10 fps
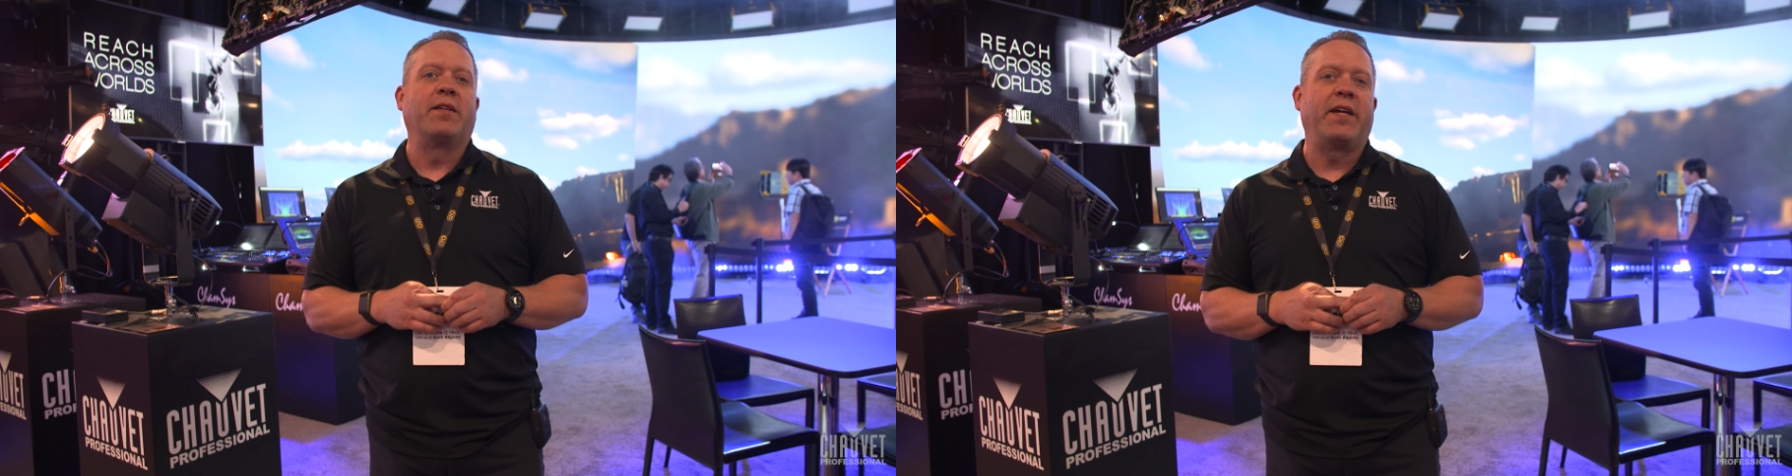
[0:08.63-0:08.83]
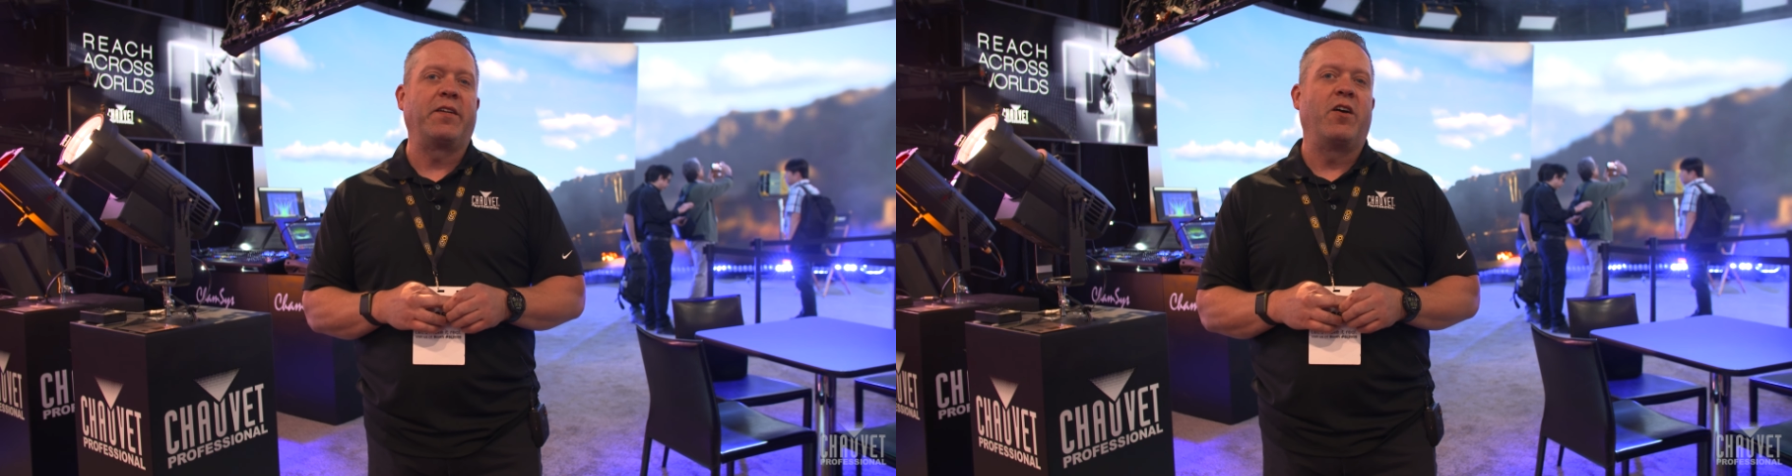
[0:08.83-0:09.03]

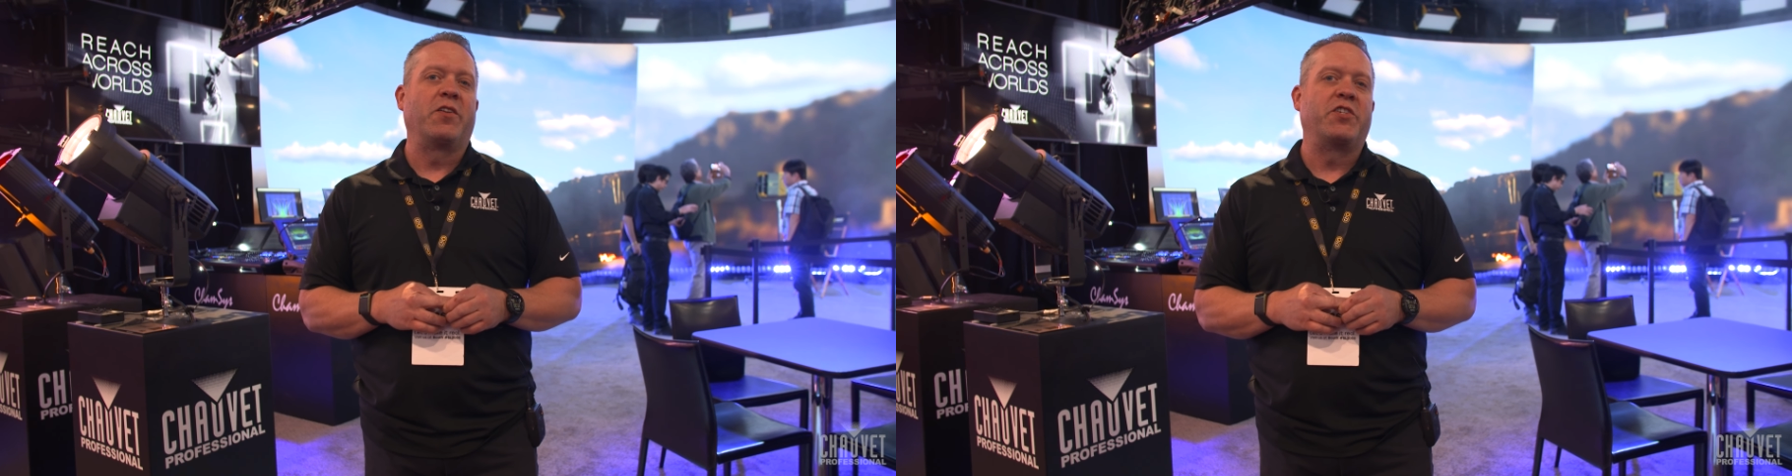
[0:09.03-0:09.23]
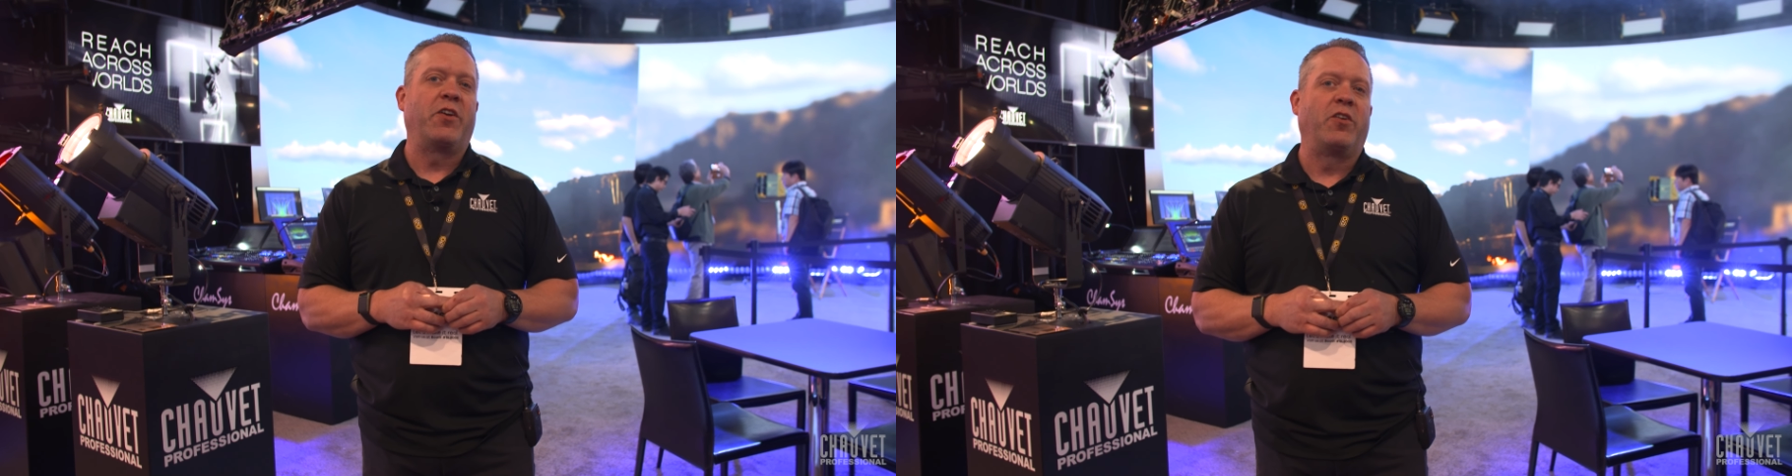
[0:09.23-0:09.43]

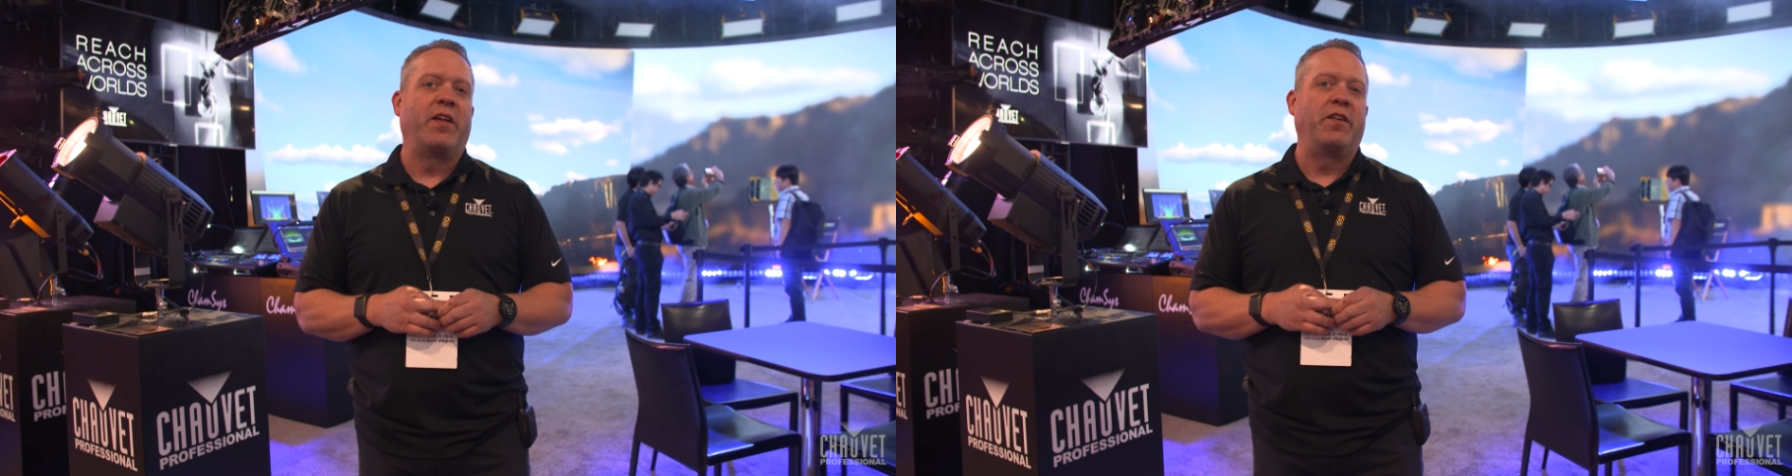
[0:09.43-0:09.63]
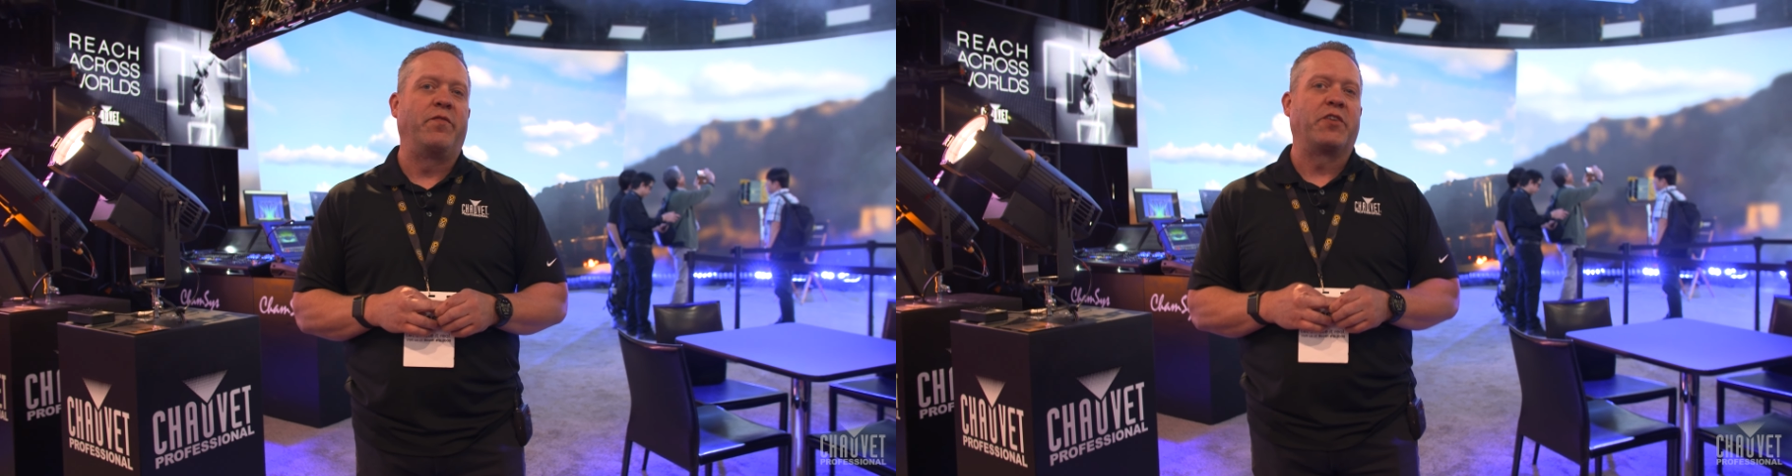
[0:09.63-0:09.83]
technology in our
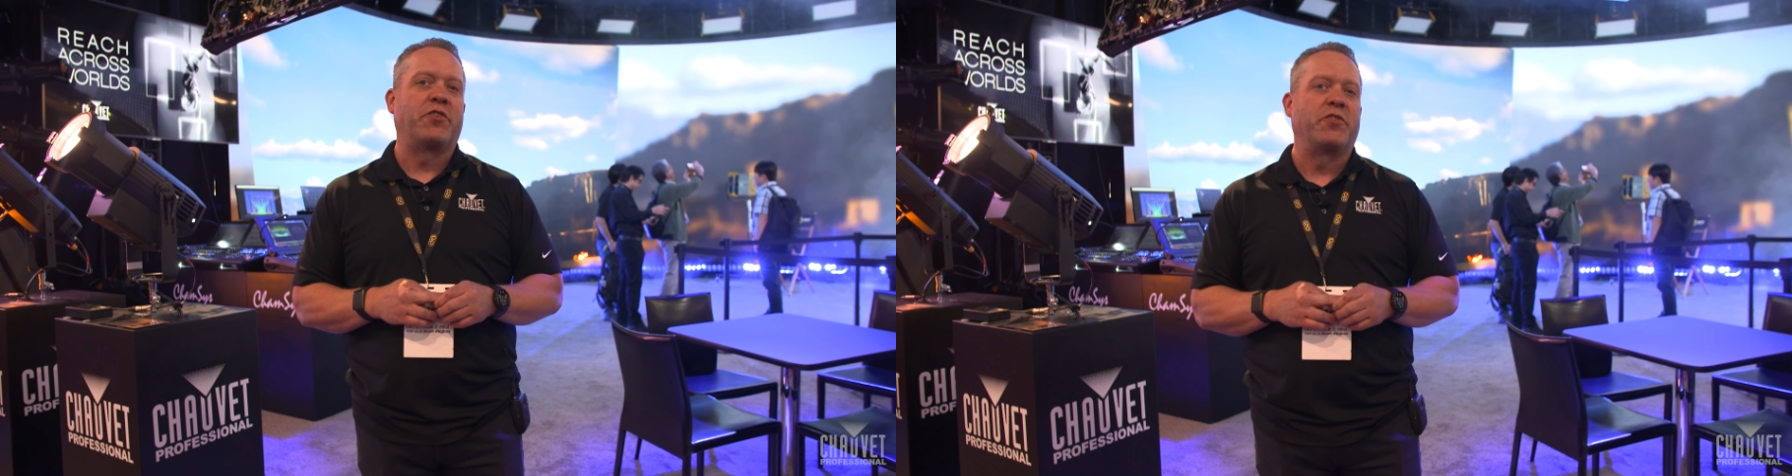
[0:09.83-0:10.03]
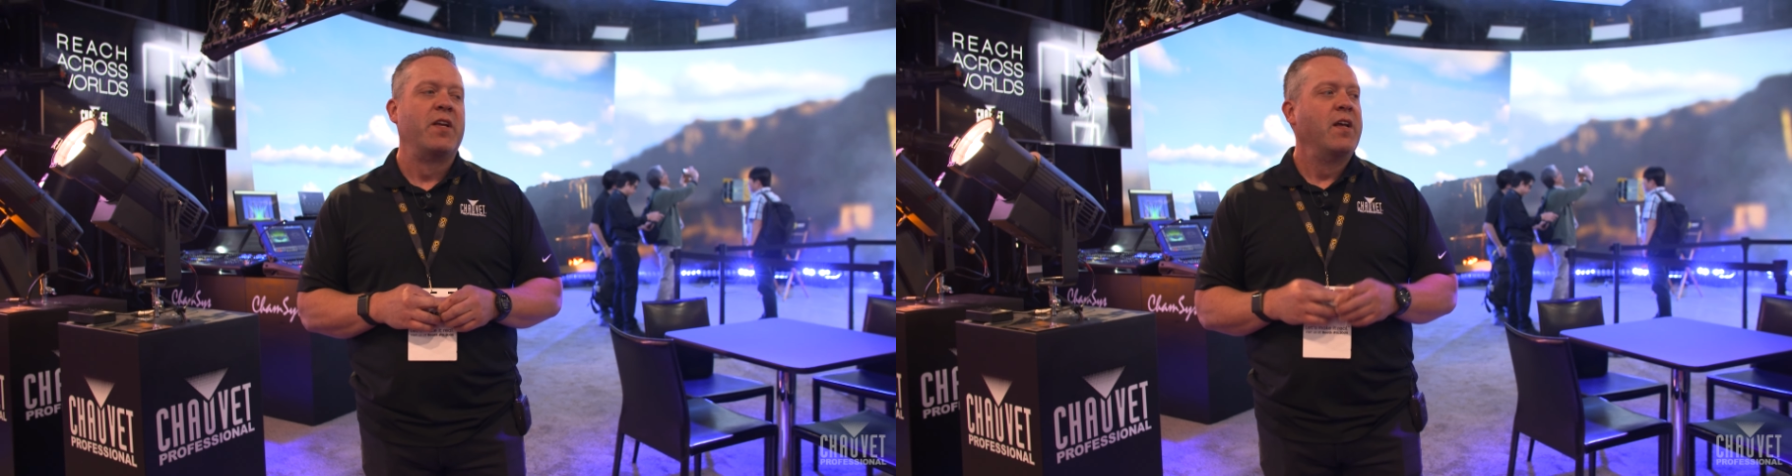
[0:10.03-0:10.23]
lighting fixtures.